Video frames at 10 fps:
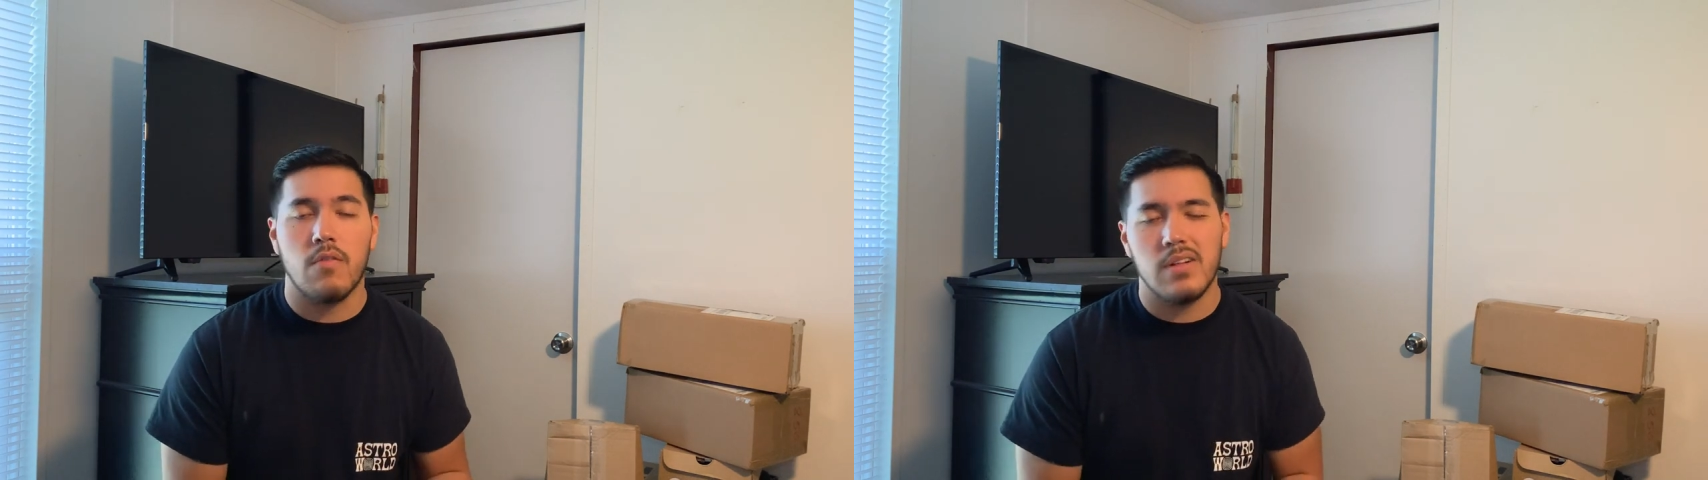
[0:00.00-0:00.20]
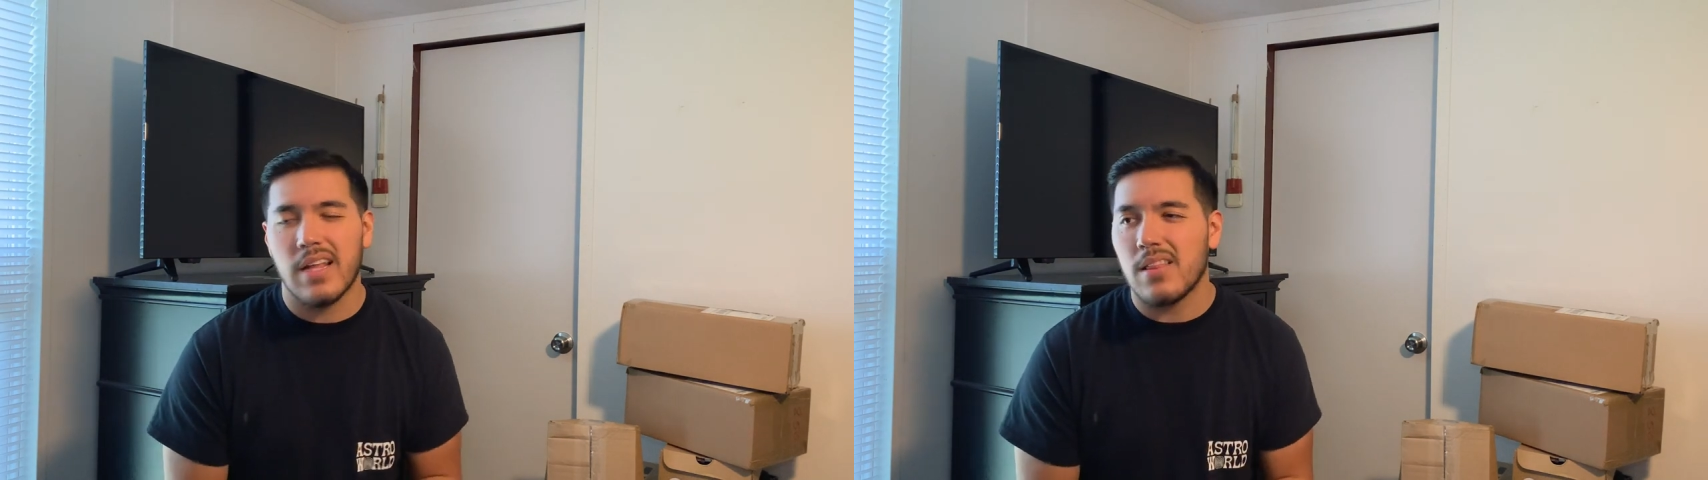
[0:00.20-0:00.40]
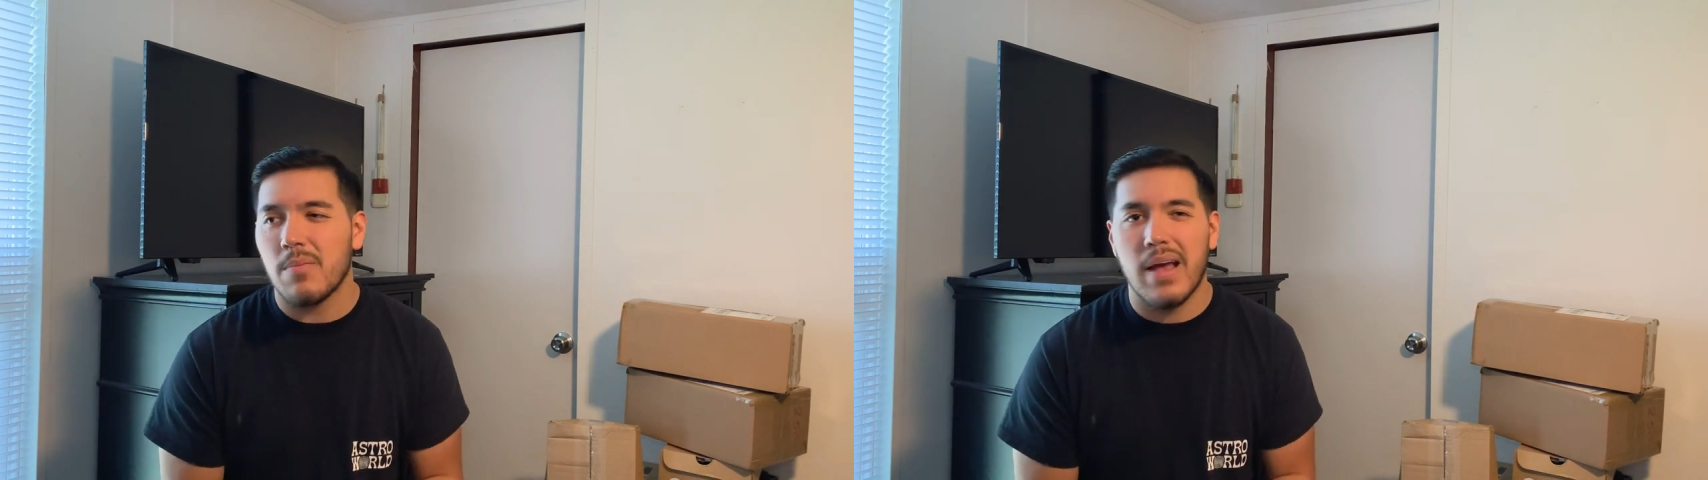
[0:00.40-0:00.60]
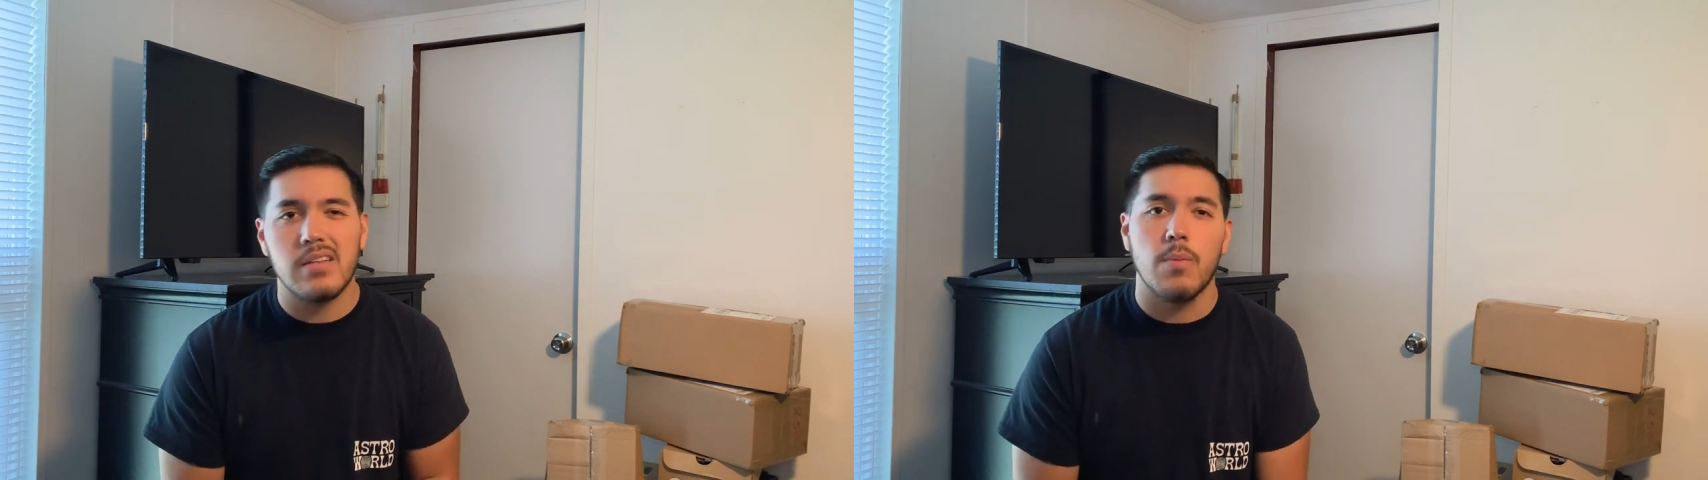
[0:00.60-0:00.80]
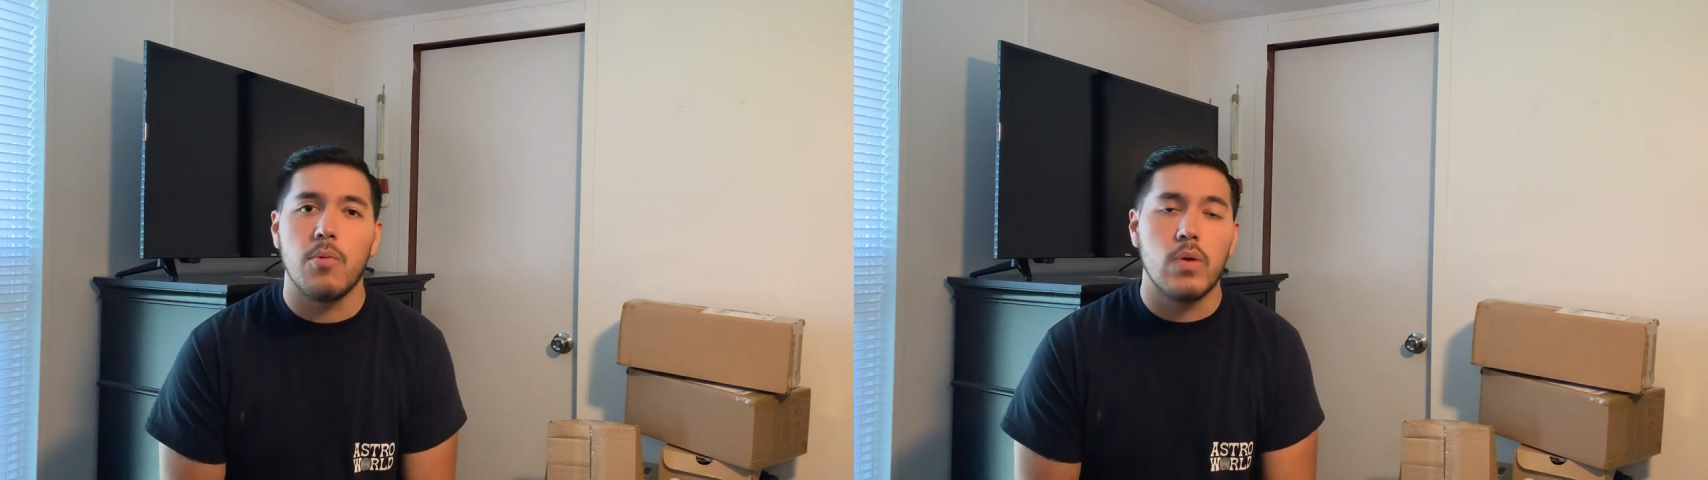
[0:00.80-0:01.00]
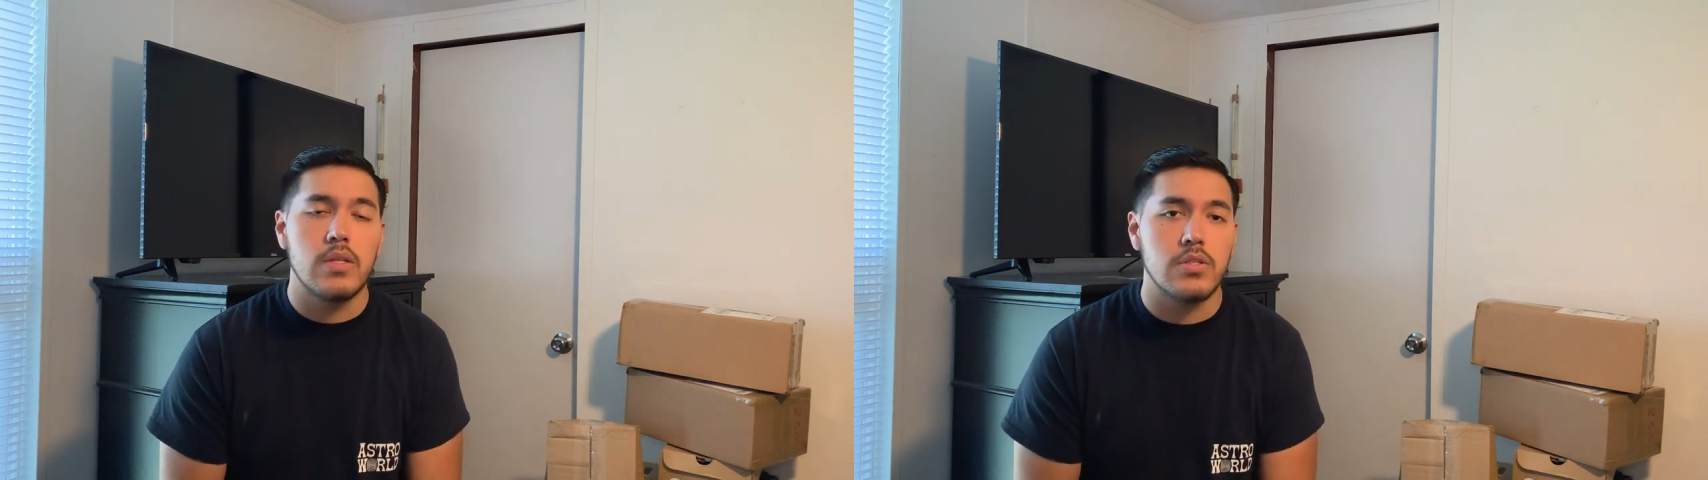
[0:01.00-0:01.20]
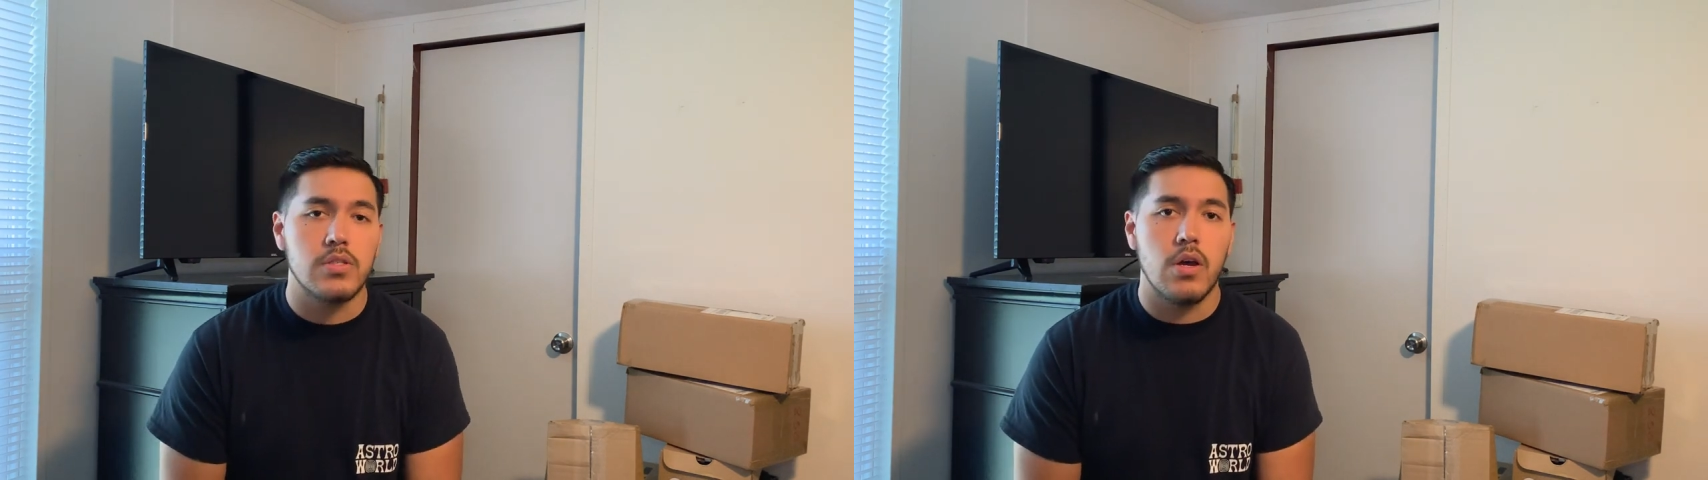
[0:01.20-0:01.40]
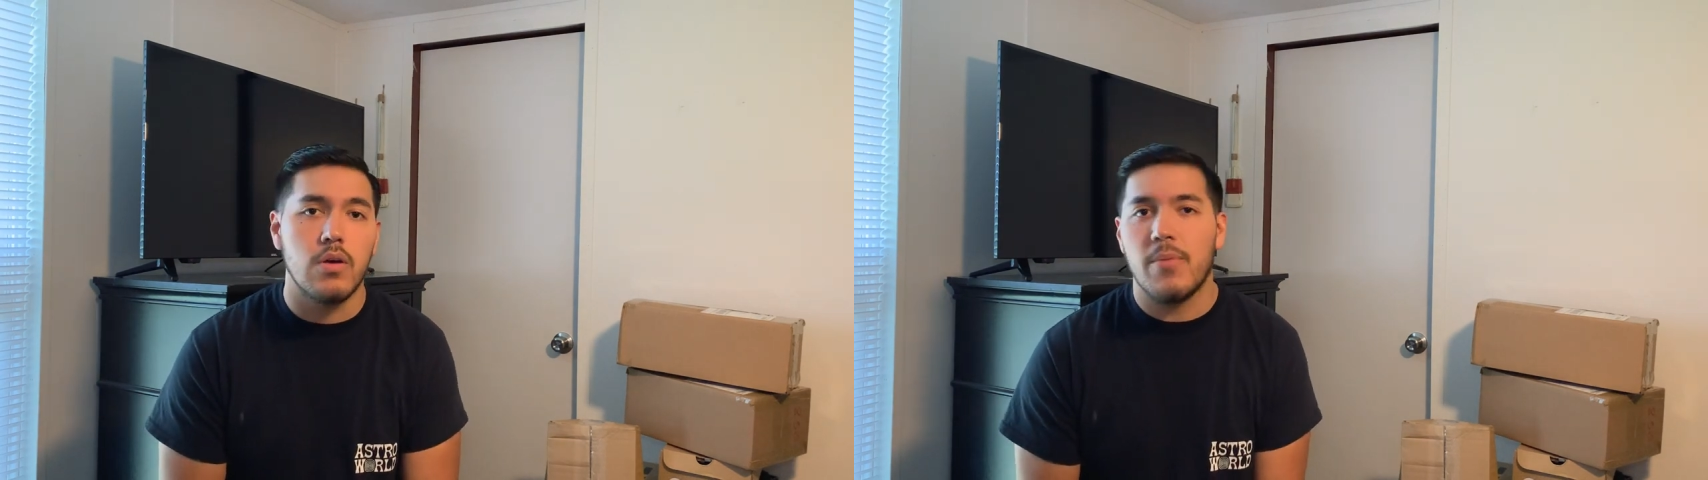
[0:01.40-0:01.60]
over like the past couple weeks or
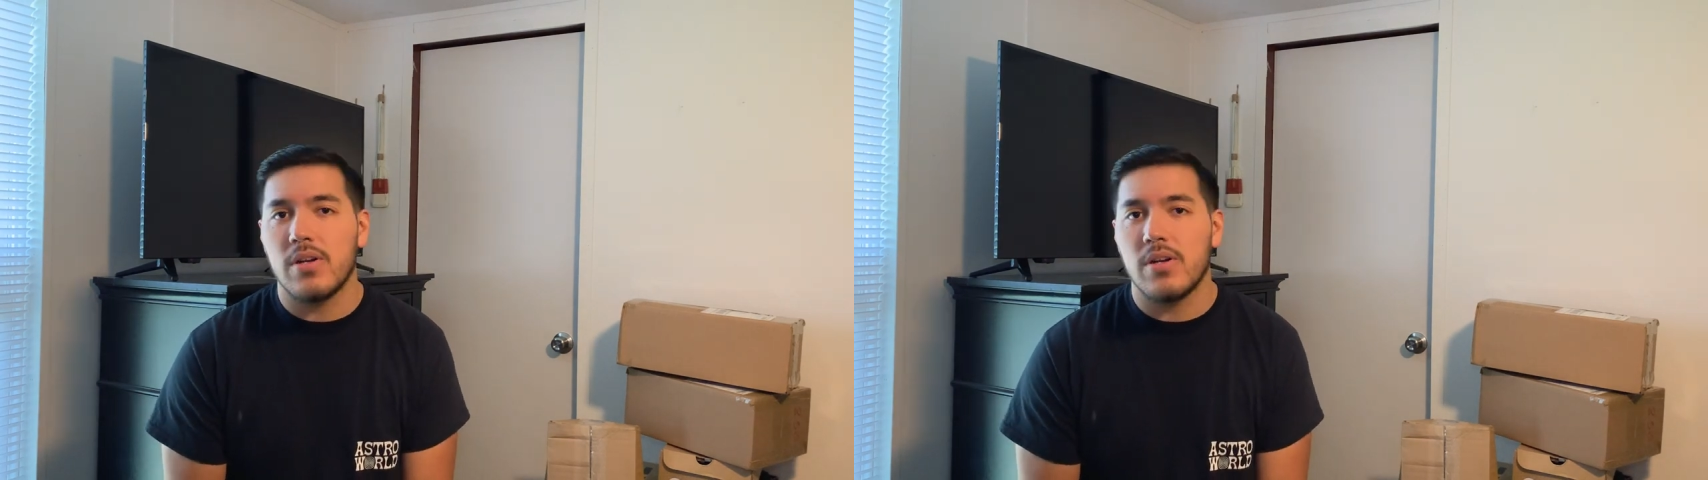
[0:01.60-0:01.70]
so.